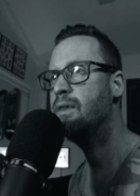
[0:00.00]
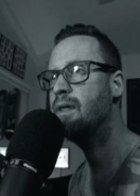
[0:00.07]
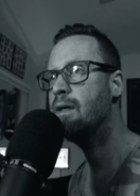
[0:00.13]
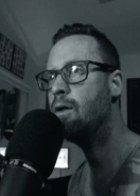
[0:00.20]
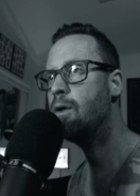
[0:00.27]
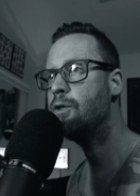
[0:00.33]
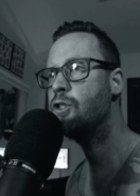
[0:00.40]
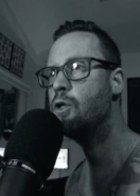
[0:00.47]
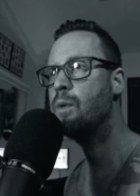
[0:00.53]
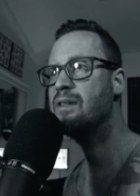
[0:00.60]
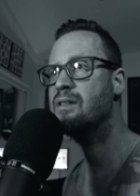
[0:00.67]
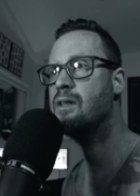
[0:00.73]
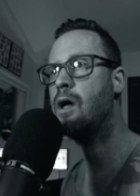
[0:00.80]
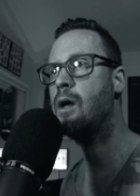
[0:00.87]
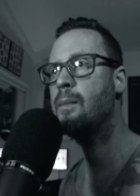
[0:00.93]
then also as
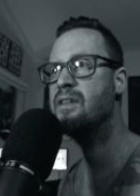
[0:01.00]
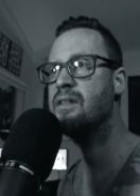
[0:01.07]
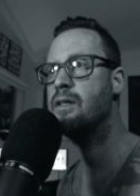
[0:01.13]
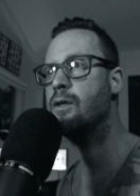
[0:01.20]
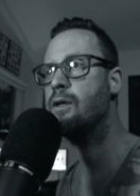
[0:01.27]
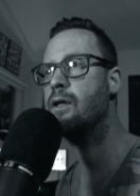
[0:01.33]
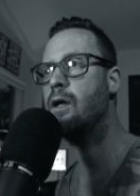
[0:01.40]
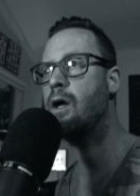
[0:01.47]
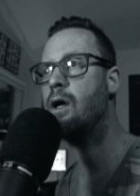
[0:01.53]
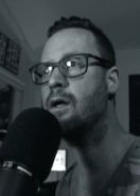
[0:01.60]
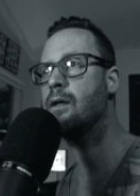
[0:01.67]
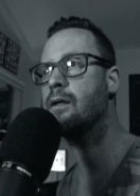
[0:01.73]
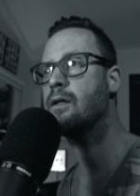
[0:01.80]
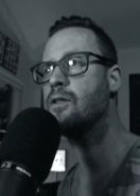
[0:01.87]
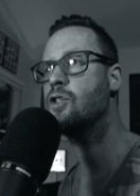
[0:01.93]
commentary
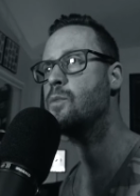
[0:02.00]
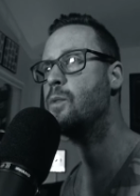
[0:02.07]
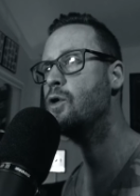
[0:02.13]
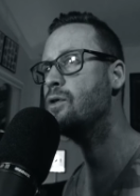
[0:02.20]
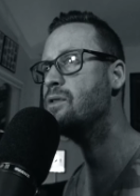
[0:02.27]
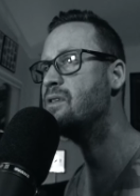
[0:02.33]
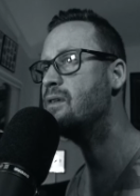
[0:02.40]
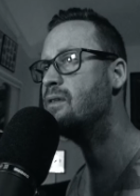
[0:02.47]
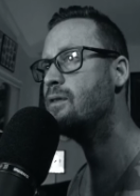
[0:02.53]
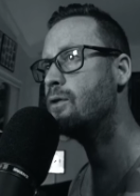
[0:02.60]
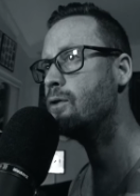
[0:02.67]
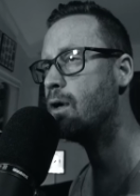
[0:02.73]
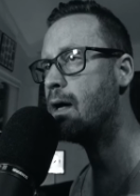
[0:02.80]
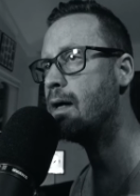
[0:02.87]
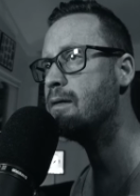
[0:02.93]
on conspiracy
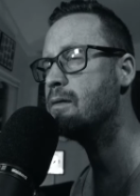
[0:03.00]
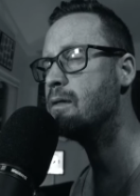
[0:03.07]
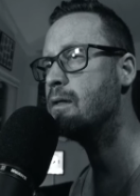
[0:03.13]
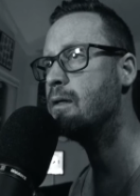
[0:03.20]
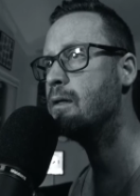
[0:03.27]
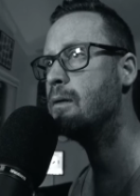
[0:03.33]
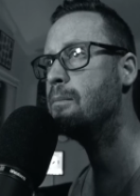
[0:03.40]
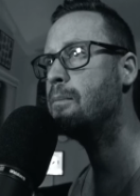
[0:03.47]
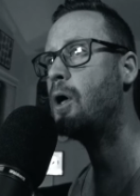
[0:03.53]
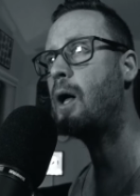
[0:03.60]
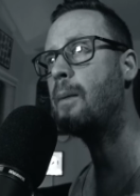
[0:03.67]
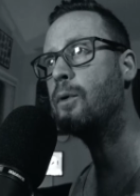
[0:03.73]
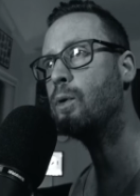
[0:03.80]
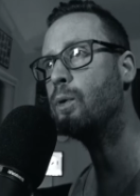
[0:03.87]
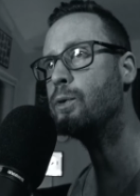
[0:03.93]
theorizing,
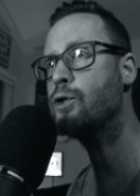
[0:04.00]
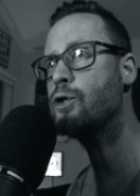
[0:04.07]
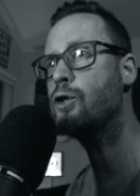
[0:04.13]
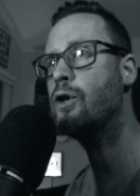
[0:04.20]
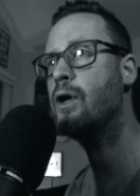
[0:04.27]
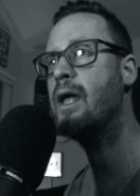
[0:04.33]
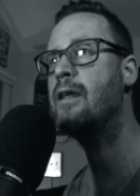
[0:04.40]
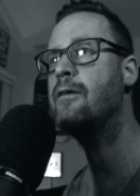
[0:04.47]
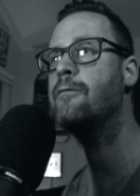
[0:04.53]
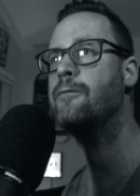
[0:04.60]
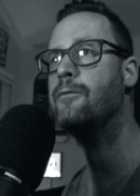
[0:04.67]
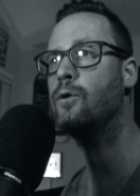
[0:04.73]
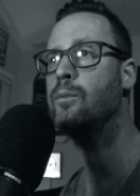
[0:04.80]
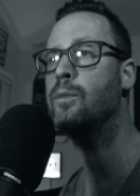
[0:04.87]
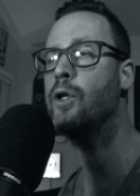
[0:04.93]
pop culture, and
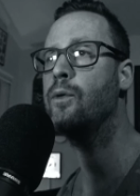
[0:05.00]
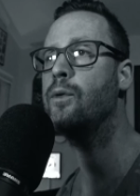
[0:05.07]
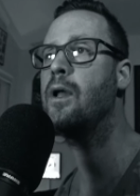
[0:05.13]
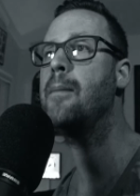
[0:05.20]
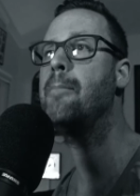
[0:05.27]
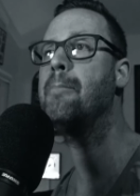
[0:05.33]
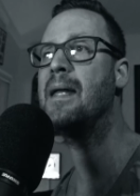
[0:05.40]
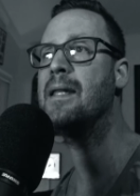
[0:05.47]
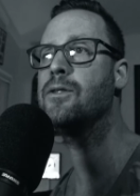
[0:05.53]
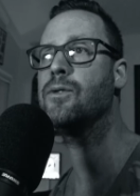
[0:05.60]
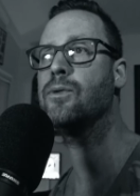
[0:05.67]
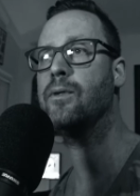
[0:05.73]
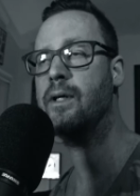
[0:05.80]
full-blown mental